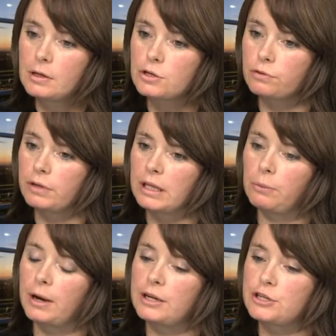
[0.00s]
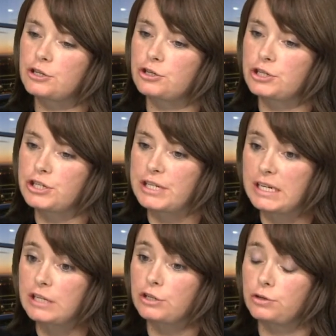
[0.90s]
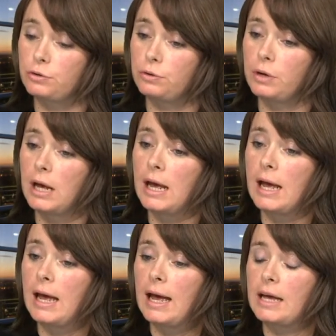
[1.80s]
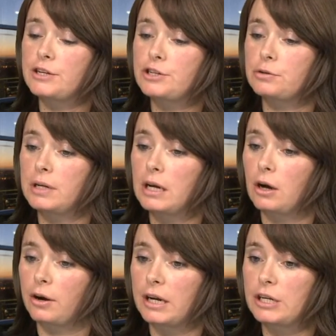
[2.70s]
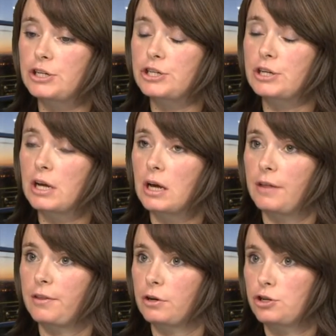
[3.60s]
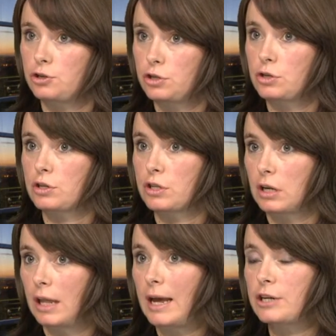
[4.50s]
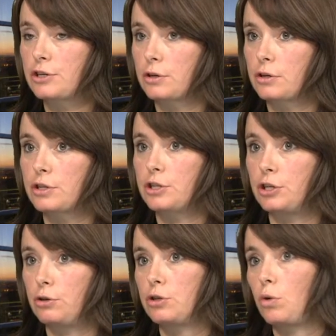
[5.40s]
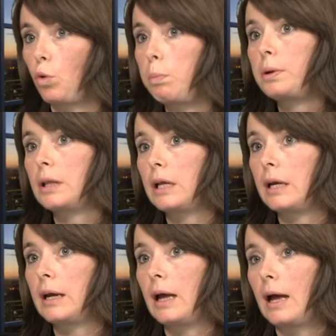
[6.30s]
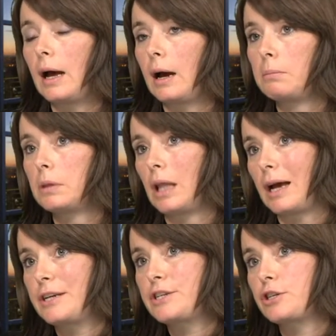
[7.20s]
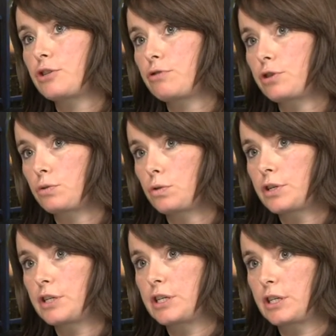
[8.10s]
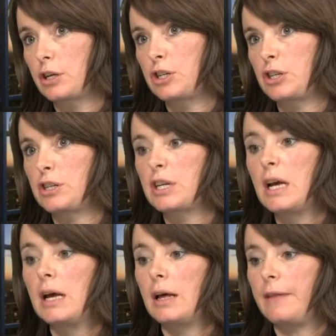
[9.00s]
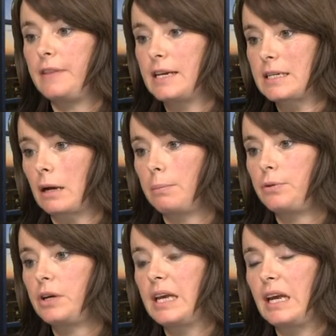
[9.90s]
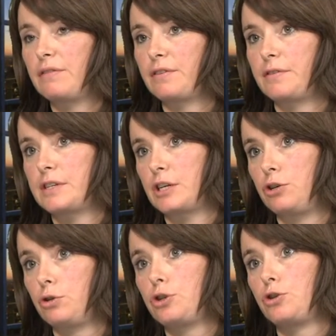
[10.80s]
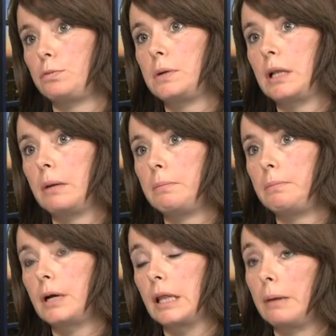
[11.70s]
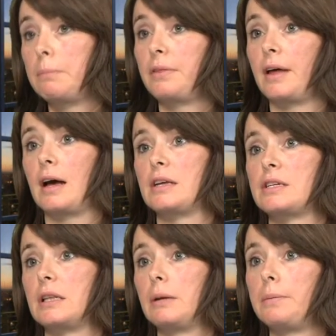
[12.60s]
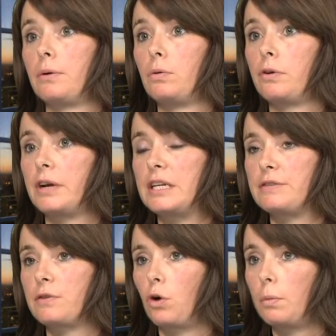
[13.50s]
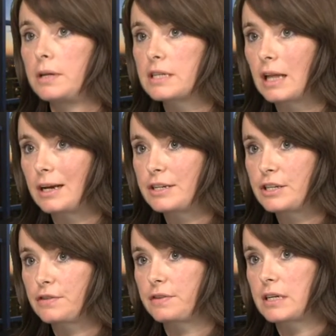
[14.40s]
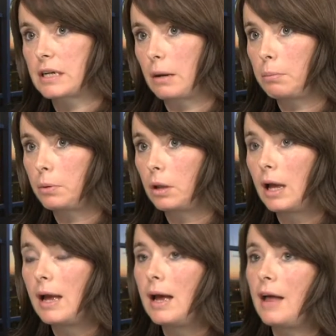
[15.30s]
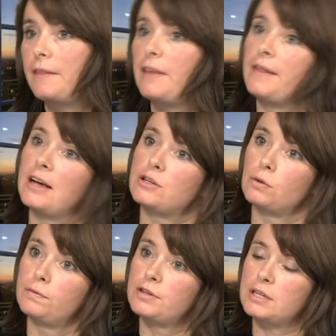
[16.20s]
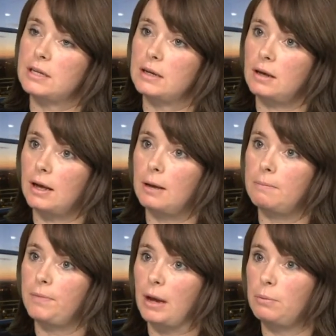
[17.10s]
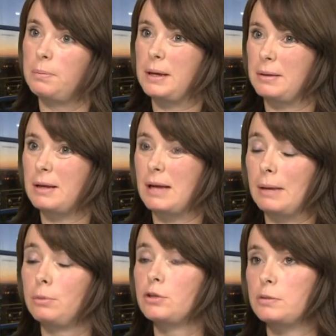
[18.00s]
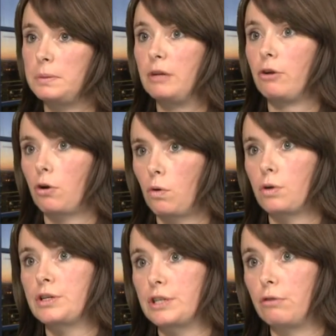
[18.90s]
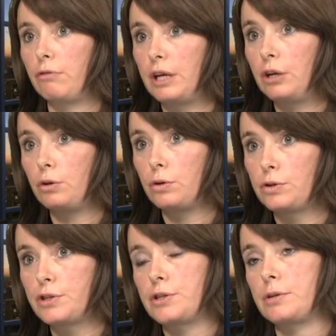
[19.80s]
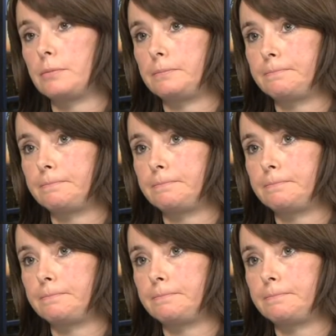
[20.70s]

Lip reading: So really what institutions need to do is to encourage their tutors, their lecturers to use openly licensed resources, such as in the example you gave, if it's a YouTube clip that has a liberal Creative Commons license, for example, then that's obviously, that would be able to be recorded and reused.